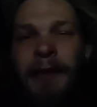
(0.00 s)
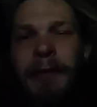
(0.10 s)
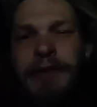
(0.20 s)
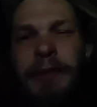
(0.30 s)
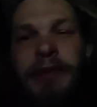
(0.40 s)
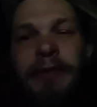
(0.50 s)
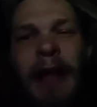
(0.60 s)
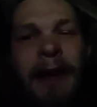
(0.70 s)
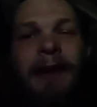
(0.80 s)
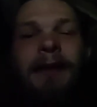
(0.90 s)
"Which would you
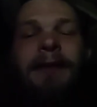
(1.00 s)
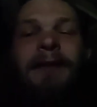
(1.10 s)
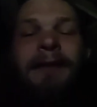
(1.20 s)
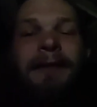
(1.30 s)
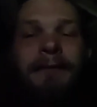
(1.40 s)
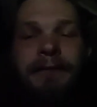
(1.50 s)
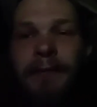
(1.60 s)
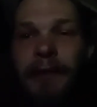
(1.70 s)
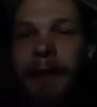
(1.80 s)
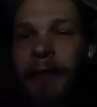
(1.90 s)
like?"
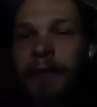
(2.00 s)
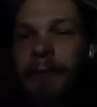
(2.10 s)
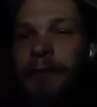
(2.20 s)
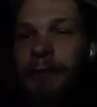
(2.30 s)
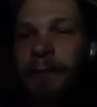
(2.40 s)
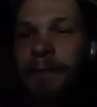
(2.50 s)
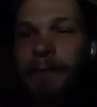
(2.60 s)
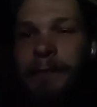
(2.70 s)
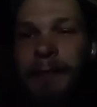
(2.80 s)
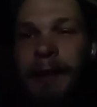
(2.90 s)
you asked Pooh.
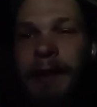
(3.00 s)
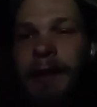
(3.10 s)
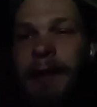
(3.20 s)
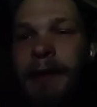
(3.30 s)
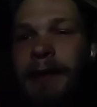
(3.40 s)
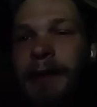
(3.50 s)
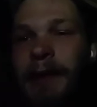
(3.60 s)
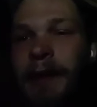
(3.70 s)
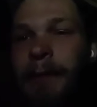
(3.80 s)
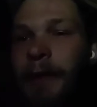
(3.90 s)

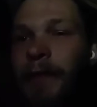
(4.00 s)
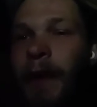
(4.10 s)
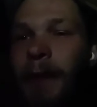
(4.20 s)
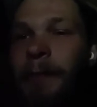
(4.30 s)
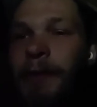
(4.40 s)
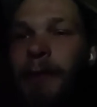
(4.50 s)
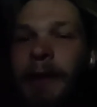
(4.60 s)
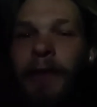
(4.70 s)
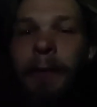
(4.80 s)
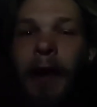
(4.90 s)
He put his head between
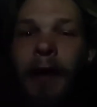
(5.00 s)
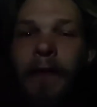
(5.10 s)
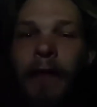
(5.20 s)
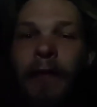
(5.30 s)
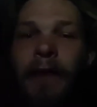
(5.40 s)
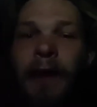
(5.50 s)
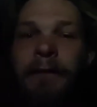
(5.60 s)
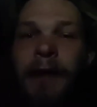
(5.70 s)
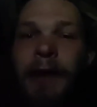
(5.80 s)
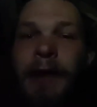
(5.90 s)
his paws and
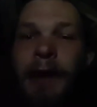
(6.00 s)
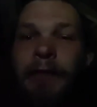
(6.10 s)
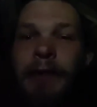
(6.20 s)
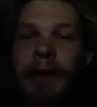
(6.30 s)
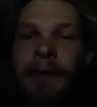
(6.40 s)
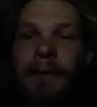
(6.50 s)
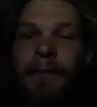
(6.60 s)
thought very carefully.